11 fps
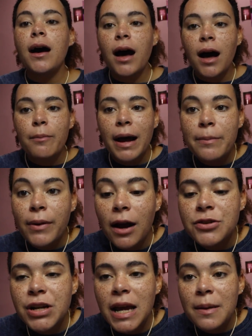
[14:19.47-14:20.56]
My brow
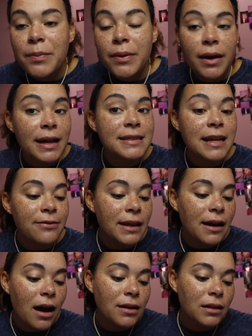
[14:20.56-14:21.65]
shape has
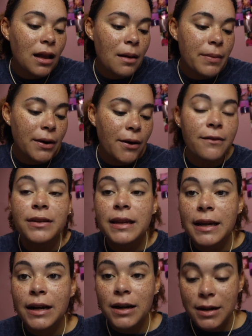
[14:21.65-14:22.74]
definitely gotten a lot better over the
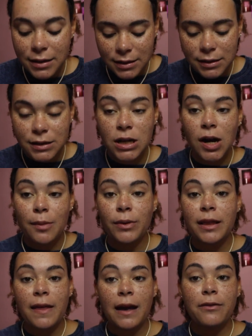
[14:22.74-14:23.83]
years, so I'm
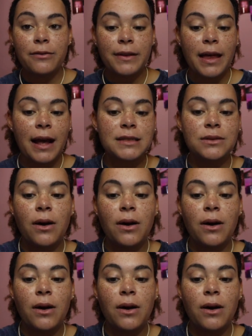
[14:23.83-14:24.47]
really thankful for that.